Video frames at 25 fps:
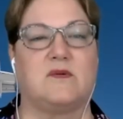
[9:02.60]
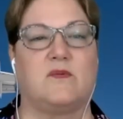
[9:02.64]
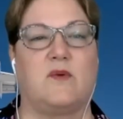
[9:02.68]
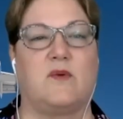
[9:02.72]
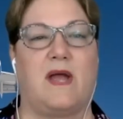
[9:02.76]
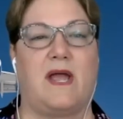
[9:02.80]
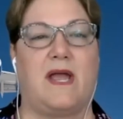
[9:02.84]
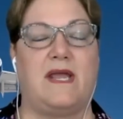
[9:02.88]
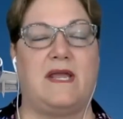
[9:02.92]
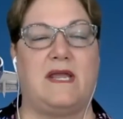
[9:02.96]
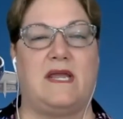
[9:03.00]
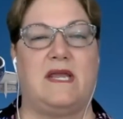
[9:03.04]

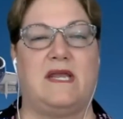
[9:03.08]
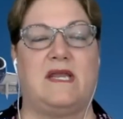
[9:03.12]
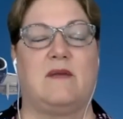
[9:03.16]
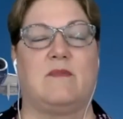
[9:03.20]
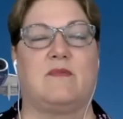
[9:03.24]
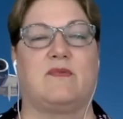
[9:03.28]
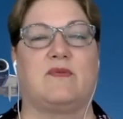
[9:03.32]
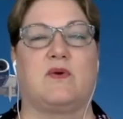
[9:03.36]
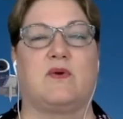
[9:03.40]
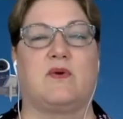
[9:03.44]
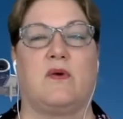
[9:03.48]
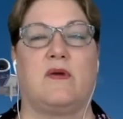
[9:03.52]
away end
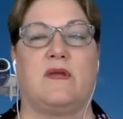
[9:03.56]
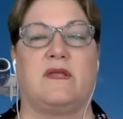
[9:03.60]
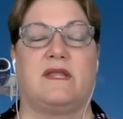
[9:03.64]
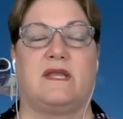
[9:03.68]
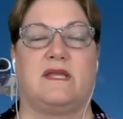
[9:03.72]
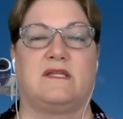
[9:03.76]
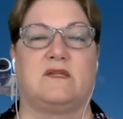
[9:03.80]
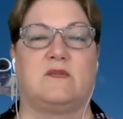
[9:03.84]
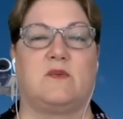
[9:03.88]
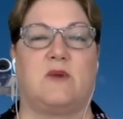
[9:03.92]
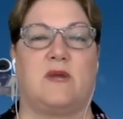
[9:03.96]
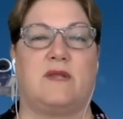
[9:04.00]
up throwing
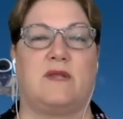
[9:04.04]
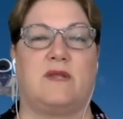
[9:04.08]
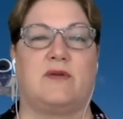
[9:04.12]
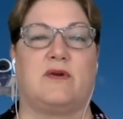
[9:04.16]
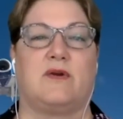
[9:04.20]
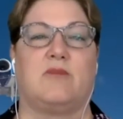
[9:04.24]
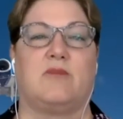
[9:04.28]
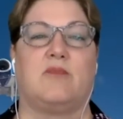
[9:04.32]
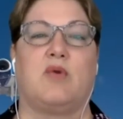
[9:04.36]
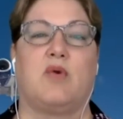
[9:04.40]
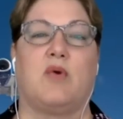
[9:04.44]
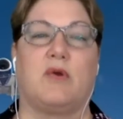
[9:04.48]
things away that
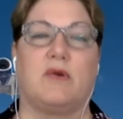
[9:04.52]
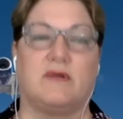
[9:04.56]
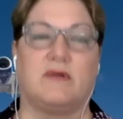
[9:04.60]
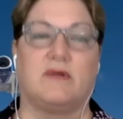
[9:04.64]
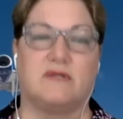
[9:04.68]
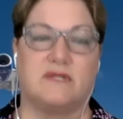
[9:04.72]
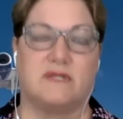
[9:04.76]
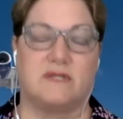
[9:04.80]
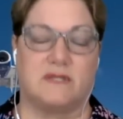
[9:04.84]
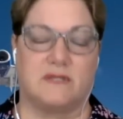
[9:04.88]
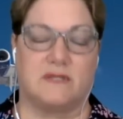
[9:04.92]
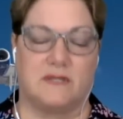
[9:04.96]
are
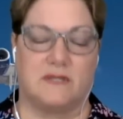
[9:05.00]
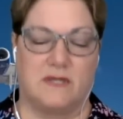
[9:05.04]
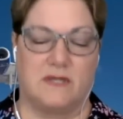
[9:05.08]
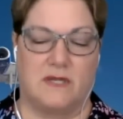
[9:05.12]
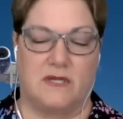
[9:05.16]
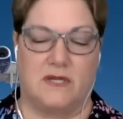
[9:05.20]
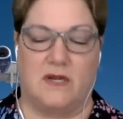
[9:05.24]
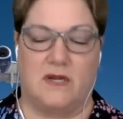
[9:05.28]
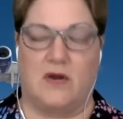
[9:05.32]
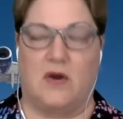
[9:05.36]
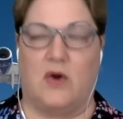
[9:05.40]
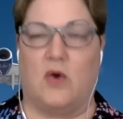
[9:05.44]
important,
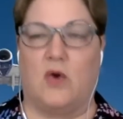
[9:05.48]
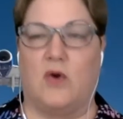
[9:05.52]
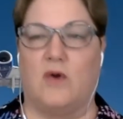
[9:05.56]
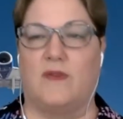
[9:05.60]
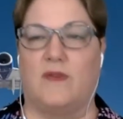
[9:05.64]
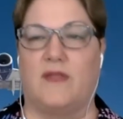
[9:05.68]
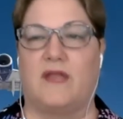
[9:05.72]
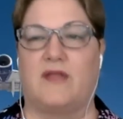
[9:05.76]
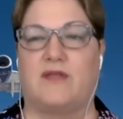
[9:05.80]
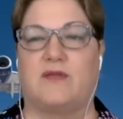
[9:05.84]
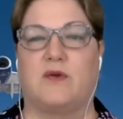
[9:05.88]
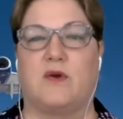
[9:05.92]
or
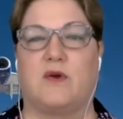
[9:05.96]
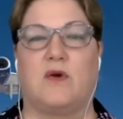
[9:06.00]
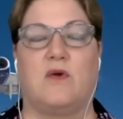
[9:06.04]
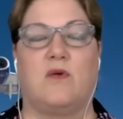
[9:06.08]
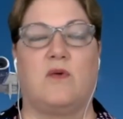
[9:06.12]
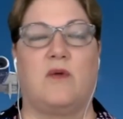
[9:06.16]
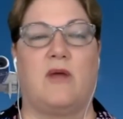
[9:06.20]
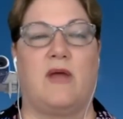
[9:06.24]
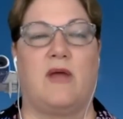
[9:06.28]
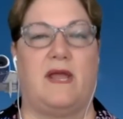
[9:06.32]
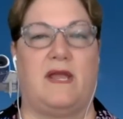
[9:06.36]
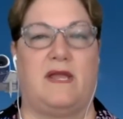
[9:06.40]
they throw
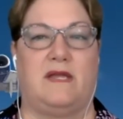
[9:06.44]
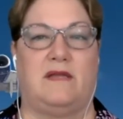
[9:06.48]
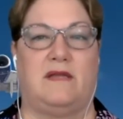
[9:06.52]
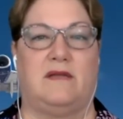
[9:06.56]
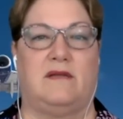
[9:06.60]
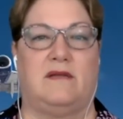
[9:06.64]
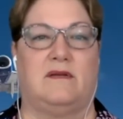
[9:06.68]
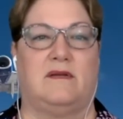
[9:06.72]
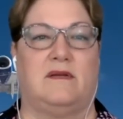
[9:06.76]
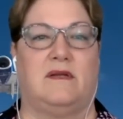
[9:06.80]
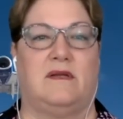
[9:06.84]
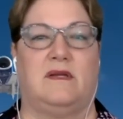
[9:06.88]

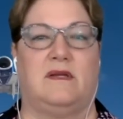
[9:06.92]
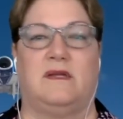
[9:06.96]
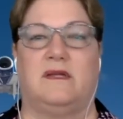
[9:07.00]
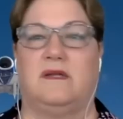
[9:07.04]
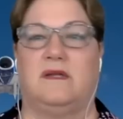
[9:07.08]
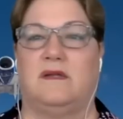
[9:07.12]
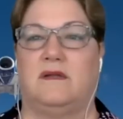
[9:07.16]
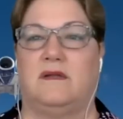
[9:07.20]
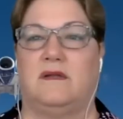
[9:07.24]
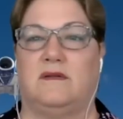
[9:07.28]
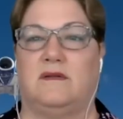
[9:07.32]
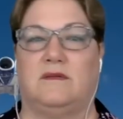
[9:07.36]
away
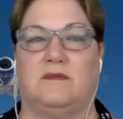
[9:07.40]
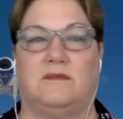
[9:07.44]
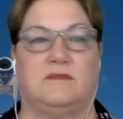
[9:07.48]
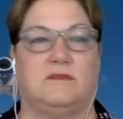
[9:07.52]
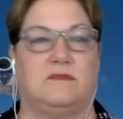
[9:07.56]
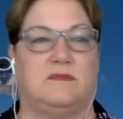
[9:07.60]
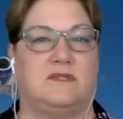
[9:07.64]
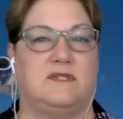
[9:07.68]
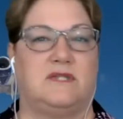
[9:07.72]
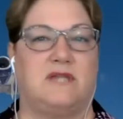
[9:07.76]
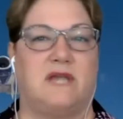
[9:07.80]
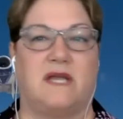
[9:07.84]

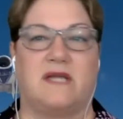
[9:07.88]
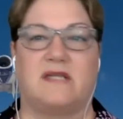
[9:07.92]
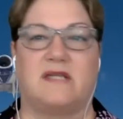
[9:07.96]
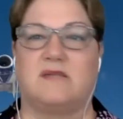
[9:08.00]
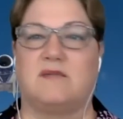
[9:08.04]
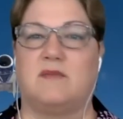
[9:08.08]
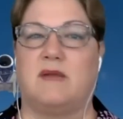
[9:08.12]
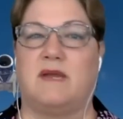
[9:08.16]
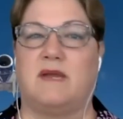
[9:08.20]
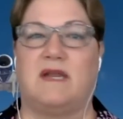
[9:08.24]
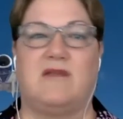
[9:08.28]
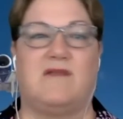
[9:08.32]
checks,
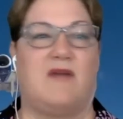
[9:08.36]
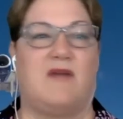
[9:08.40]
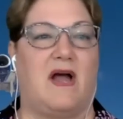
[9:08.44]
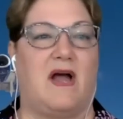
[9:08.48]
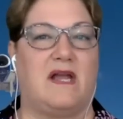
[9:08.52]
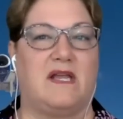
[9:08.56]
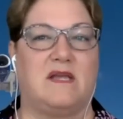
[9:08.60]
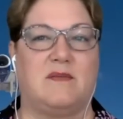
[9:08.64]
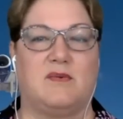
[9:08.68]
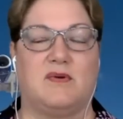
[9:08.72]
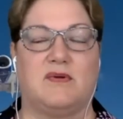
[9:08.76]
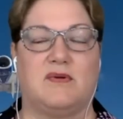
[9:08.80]
money,
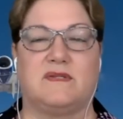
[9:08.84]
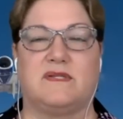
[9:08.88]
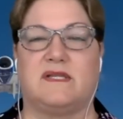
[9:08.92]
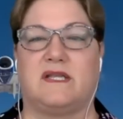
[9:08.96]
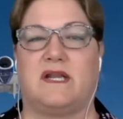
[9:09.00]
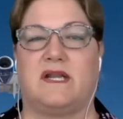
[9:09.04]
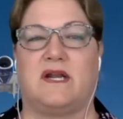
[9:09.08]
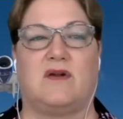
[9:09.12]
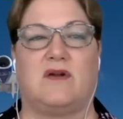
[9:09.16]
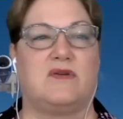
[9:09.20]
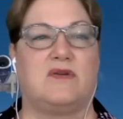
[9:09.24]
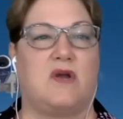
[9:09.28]
valuables that
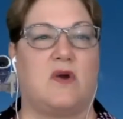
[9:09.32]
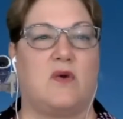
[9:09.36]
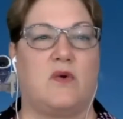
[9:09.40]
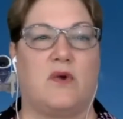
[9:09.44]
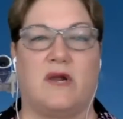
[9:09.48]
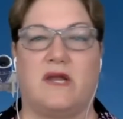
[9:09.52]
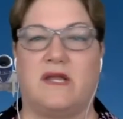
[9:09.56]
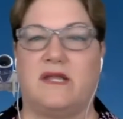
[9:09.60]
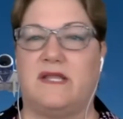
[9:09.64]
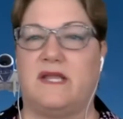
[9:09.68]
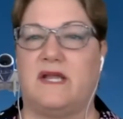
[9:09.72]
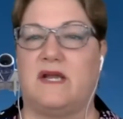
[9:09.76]
they don't know
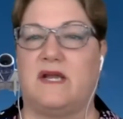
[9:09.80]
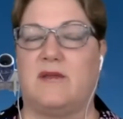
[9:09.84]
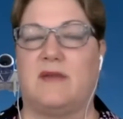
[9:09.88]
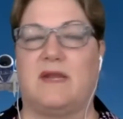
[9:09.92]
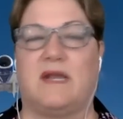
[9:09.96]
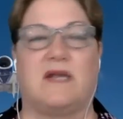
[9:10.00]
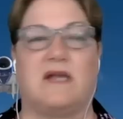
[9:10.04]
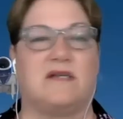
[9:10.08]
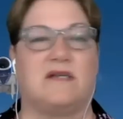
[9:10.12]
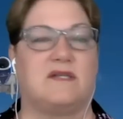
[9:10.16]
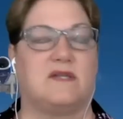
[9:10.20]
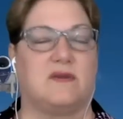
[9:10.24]
are in there
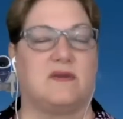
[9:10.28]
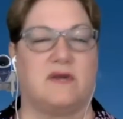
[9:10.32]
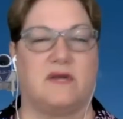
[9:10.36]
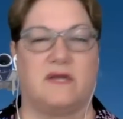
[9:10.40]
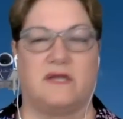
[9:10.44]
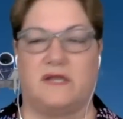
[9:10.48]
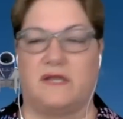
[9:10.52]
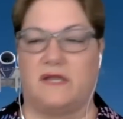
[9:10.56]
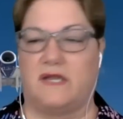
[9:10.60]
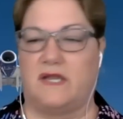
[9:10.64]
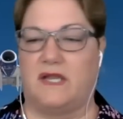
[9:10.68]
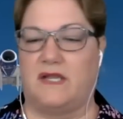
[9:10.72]
because they're
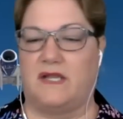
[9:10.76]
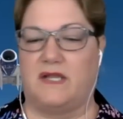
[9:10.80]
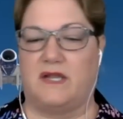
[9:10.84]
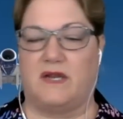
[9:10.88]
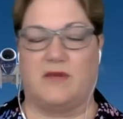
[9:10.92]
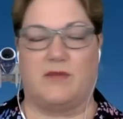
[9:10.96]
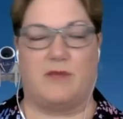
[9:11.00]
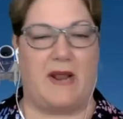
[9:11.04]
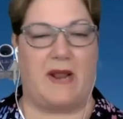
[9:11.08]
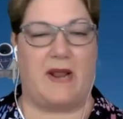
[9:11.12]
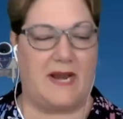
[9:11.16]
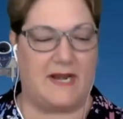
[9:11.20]
in in
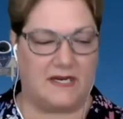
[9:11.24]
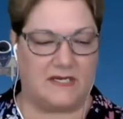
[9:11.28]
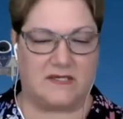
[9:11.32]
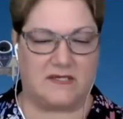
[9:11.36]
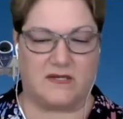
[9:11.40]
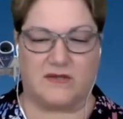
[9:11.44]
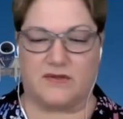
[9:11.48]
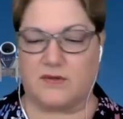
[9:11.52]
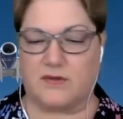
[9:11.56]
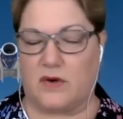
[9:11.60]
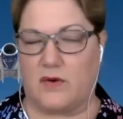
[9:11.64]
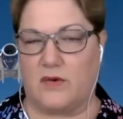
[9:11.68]
their panic
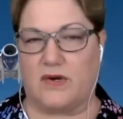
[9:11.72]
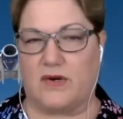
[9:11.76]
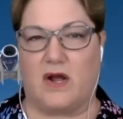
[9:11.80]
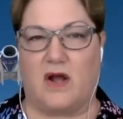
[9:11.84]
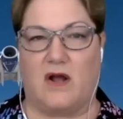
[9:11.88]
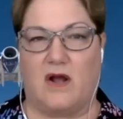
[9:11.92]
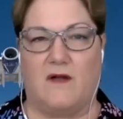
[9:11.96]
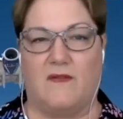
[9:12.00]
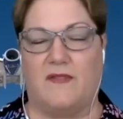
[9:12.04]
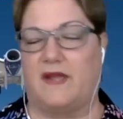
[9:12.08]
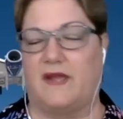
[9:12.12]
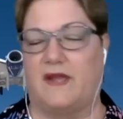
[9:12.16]
to throw it
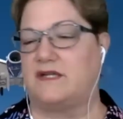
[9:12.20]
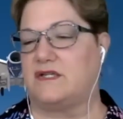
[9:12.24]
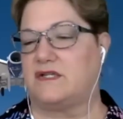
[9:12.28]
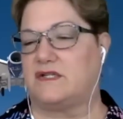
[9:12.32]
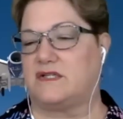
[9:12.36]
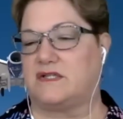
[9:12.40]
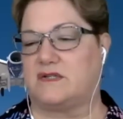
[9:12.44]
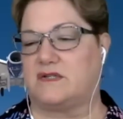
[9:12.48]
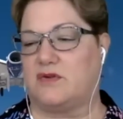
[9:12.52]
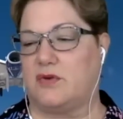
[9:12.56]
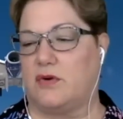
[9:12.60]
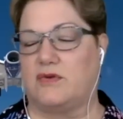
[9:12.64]
all. They
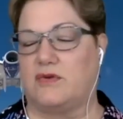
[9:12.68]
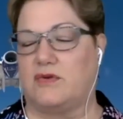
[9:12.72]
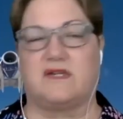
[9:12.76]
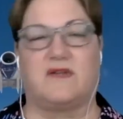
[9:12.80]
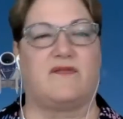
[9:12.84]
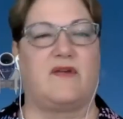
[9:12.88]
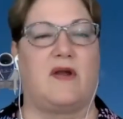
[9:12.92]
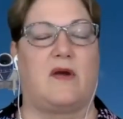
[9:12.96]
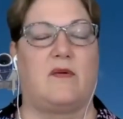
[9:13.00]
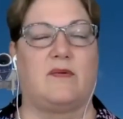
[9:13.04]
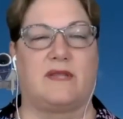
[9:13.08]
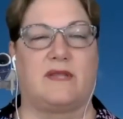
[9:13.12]
just throw
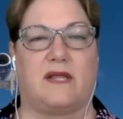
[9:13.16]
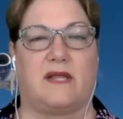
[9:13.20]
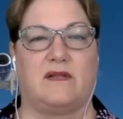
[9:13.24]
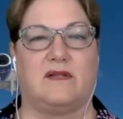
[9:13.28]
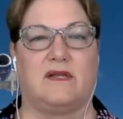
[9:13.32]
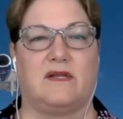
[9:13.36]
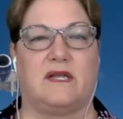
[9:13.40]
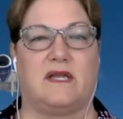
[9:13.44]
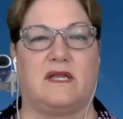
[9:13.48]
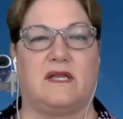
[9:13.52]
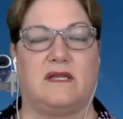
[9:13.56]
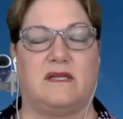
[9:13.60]
stuff out without
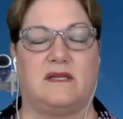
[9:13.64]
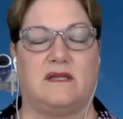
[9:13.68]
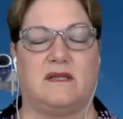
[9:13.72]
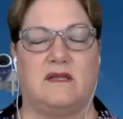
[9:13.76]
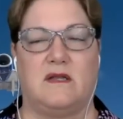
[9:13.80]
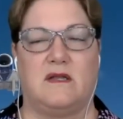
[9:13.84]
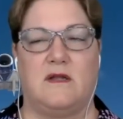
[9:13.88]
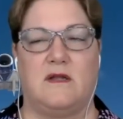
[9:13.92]
looking,